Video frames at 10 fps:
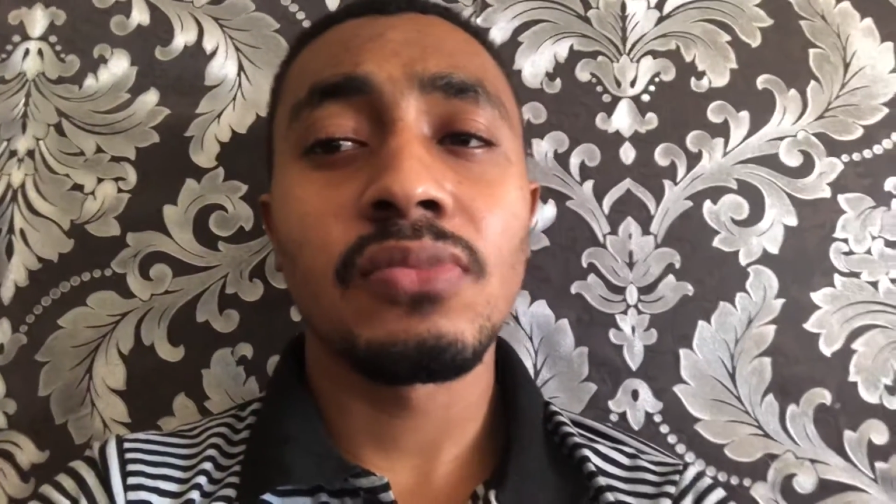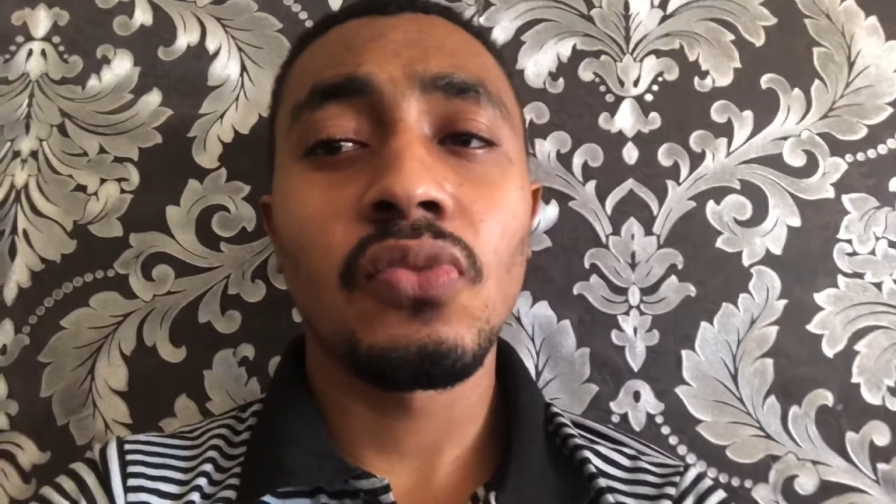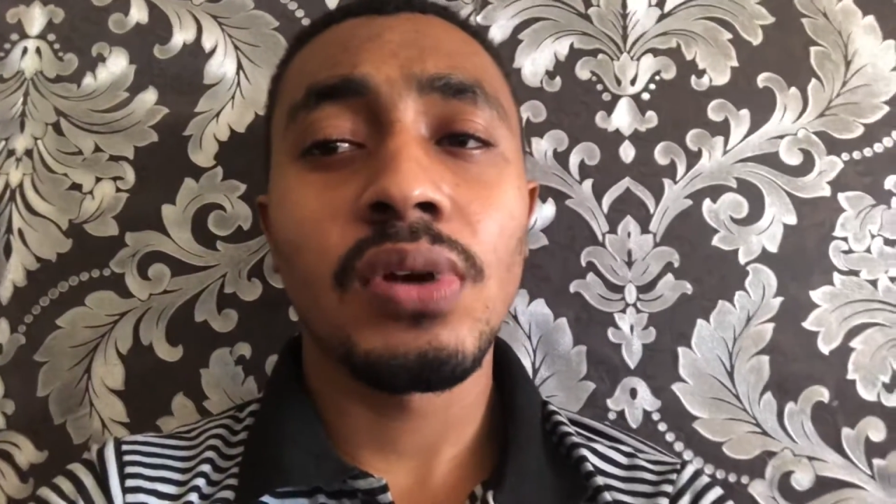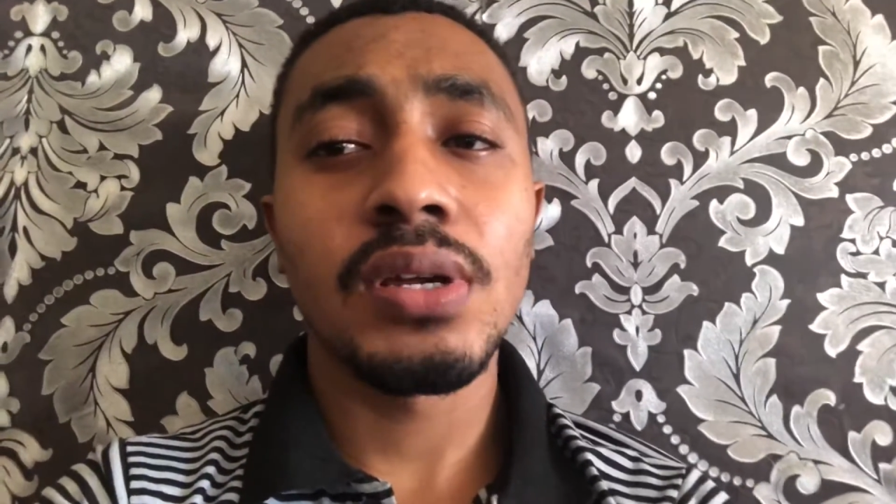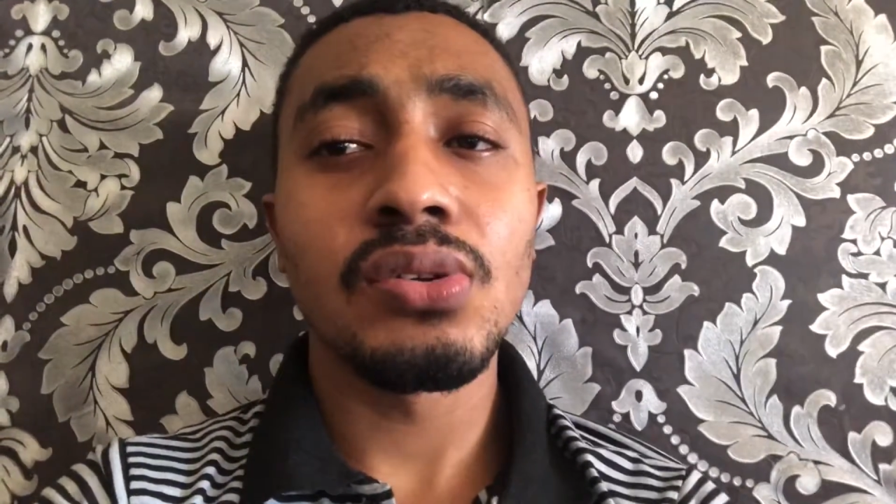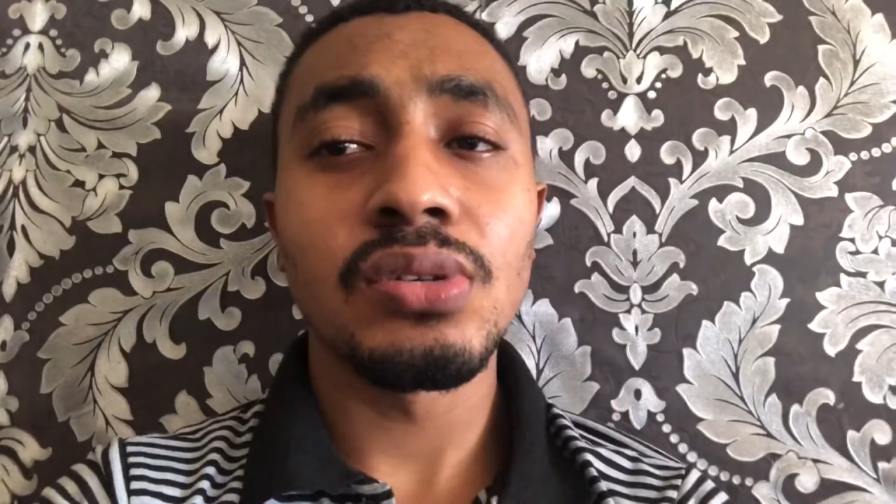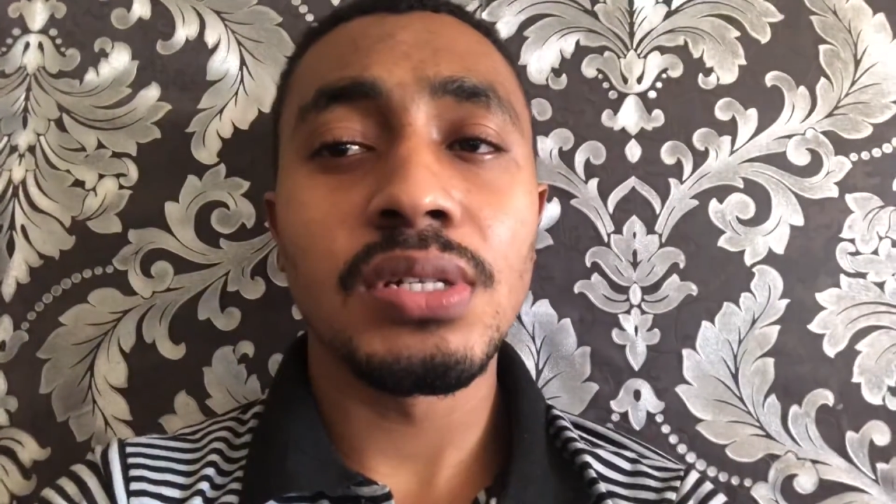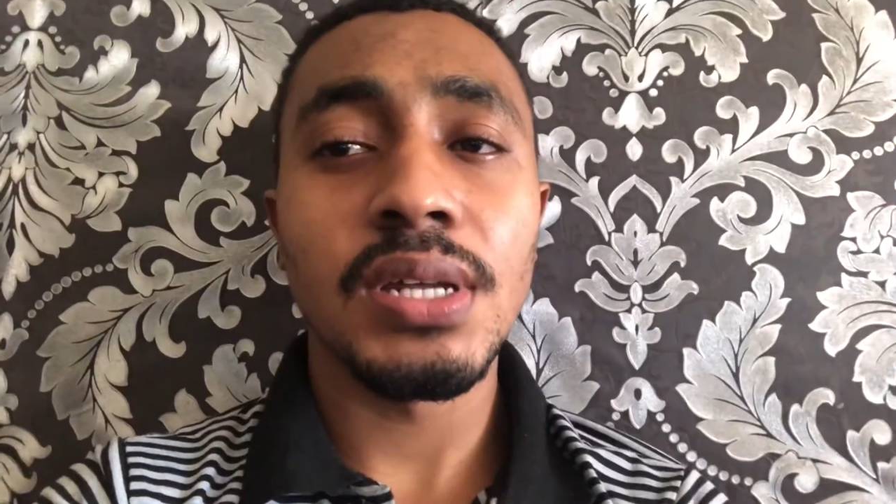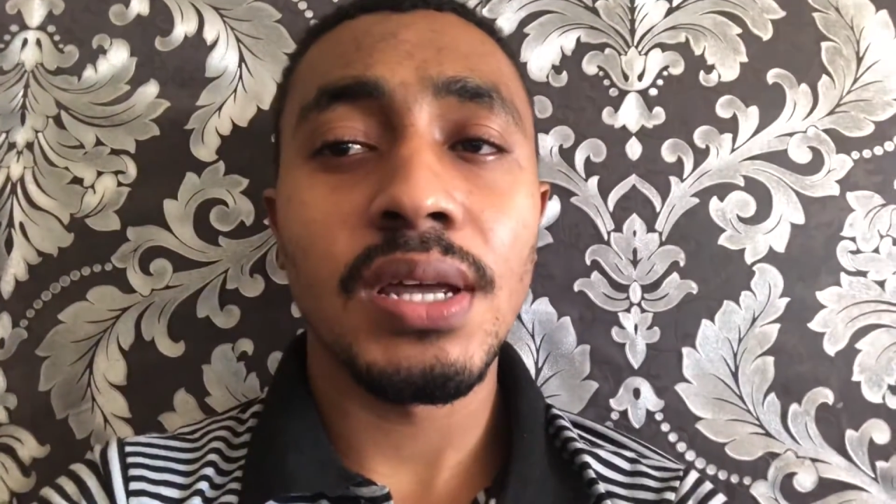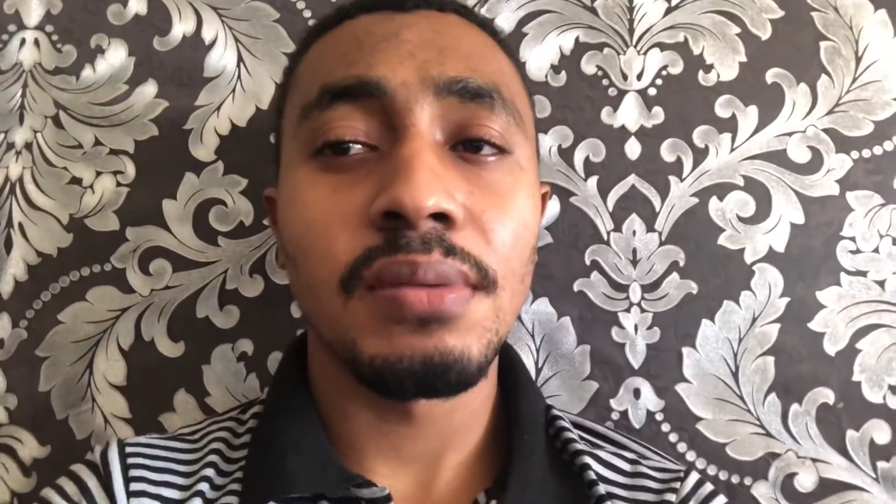why don't
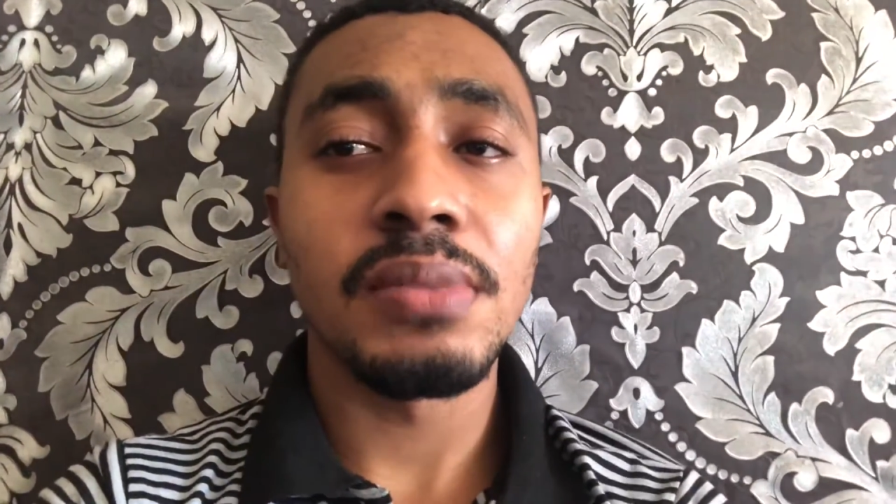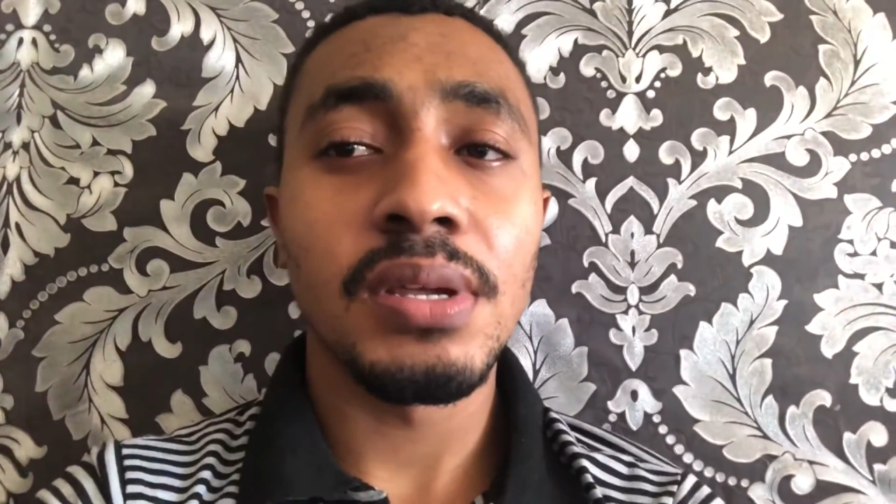I make